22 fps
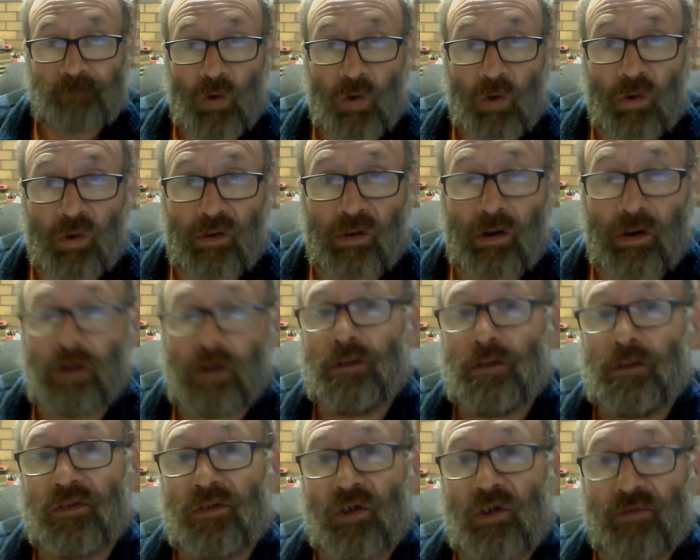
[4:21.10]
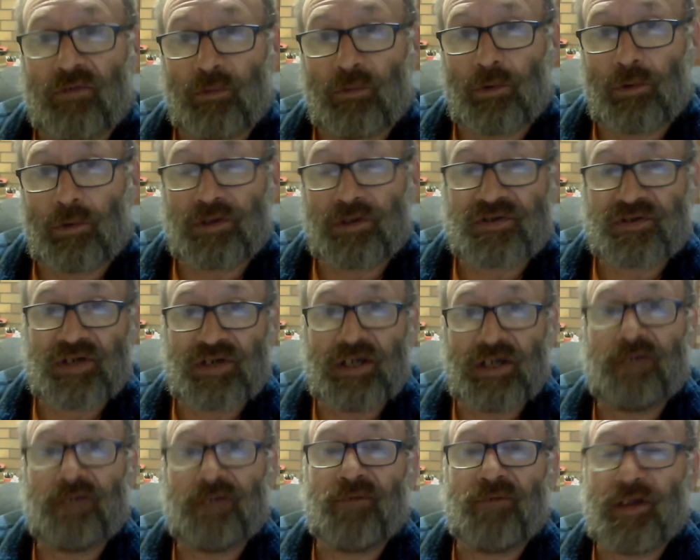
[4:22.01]
All right. So if you want to
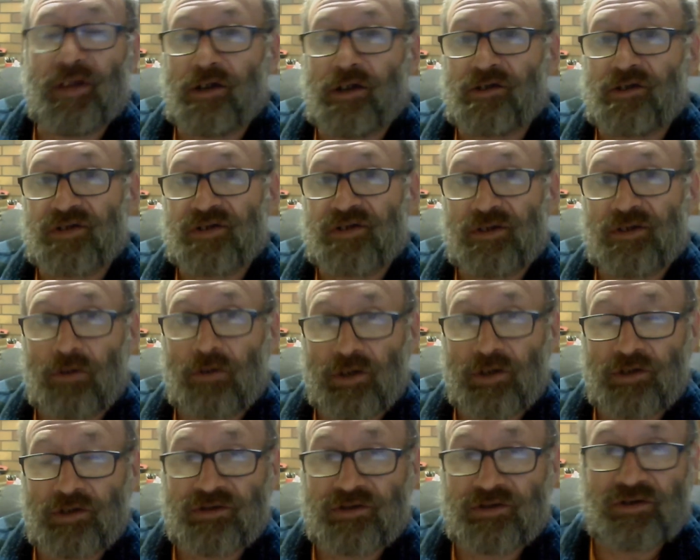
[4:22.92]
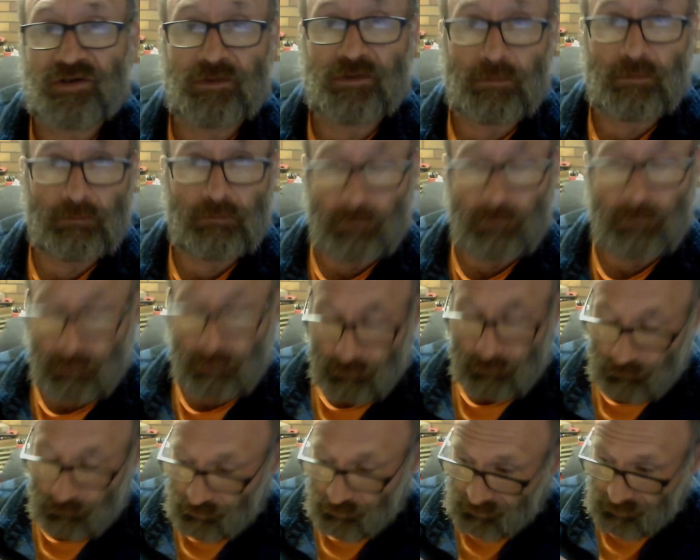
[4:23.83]
see videos that I used to
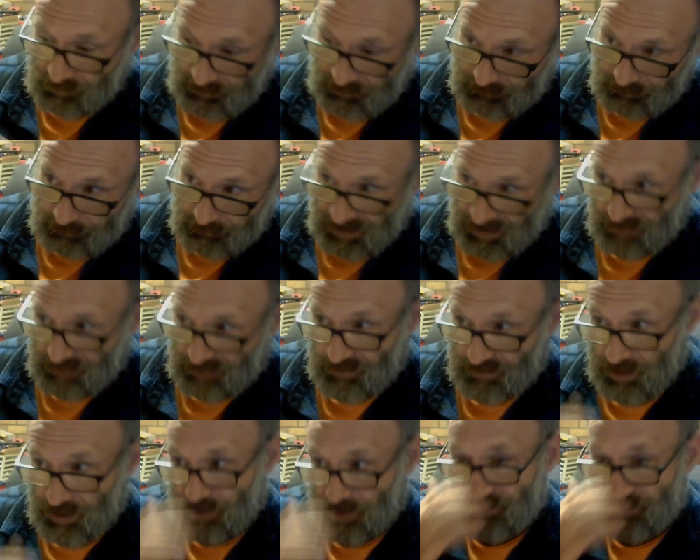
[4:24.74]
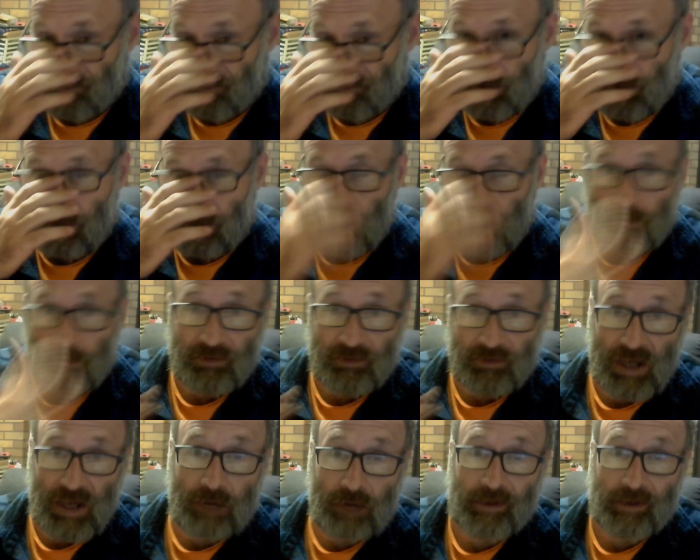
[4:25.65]
take videos of where I was
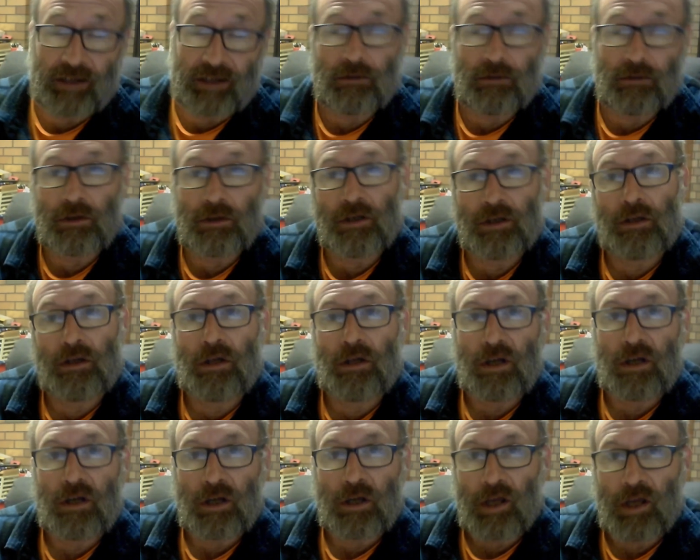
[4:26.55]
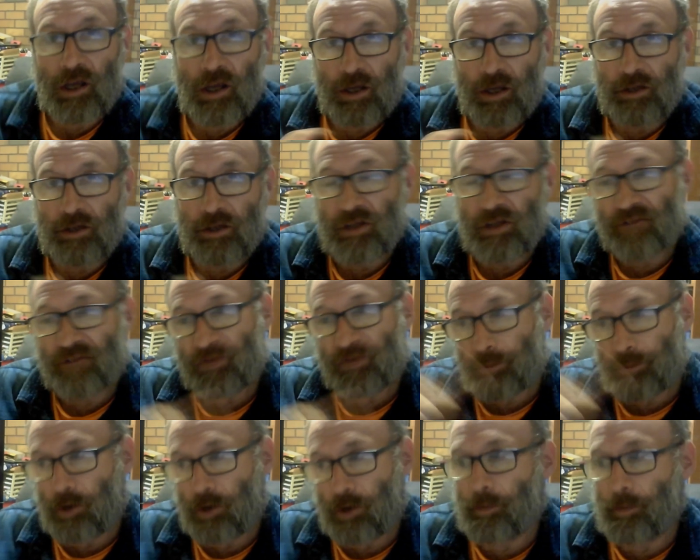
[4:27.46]
going, you'll have to
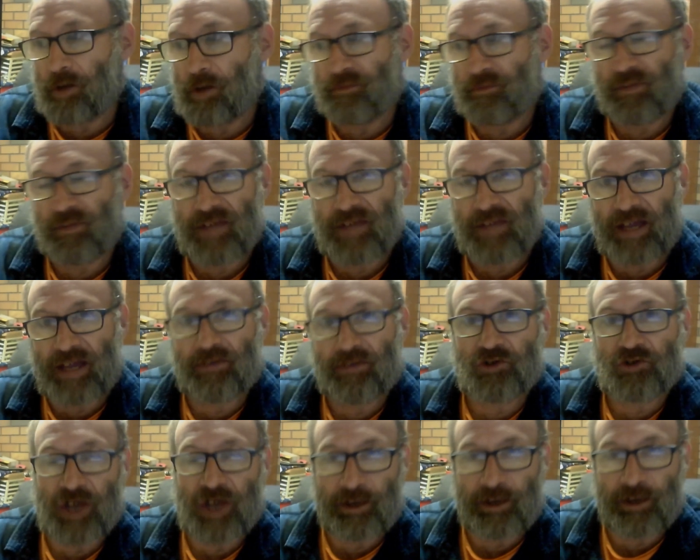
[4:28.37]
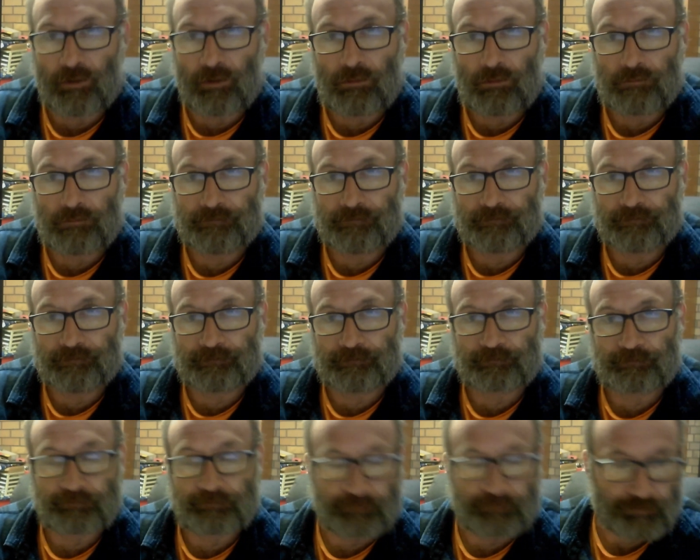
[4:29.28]
pop over to the other channel
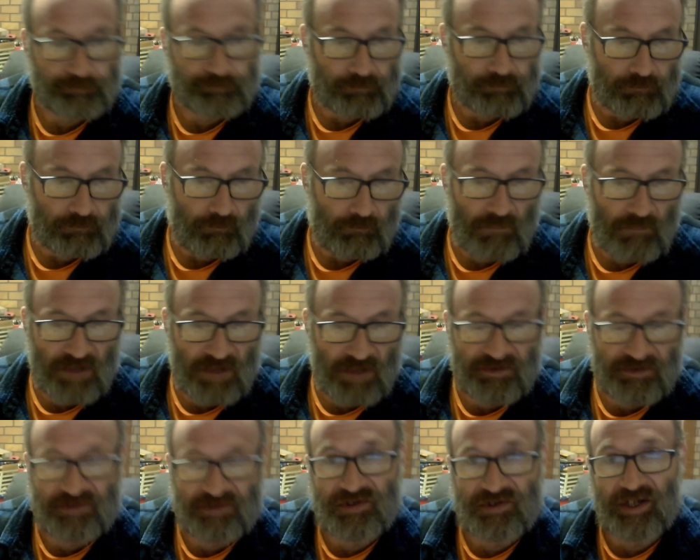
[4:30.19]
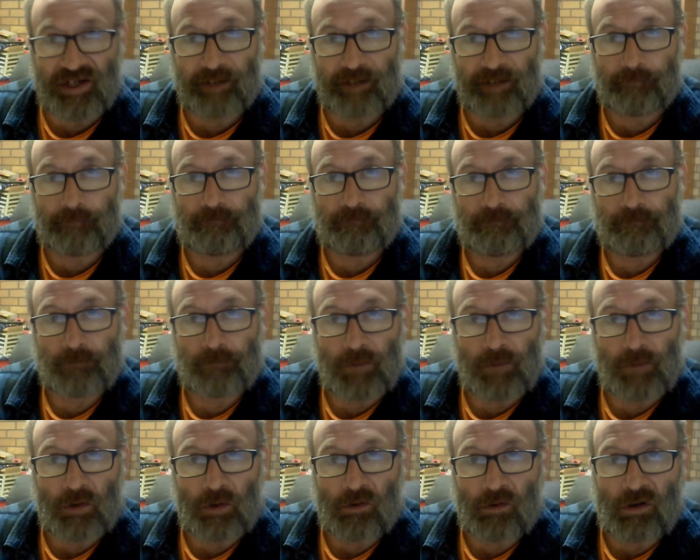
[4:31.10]
to see them,
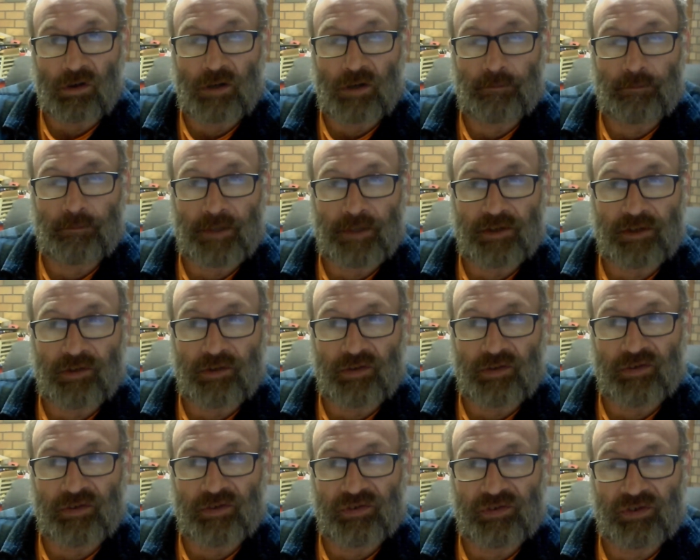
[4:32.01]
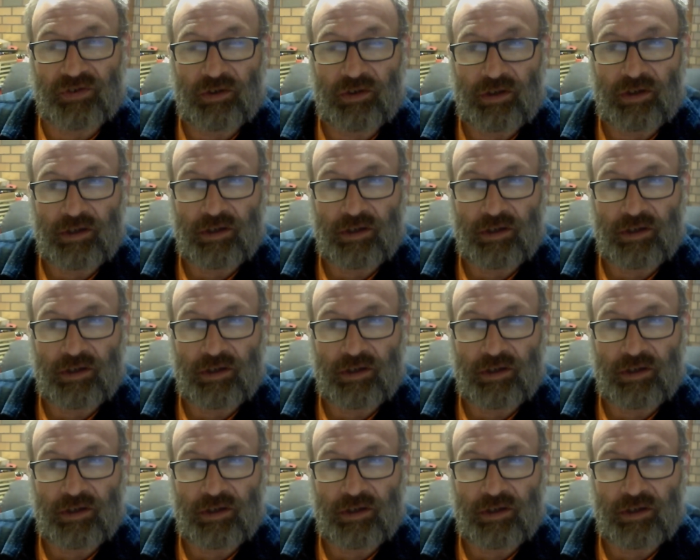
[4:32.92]
all right, because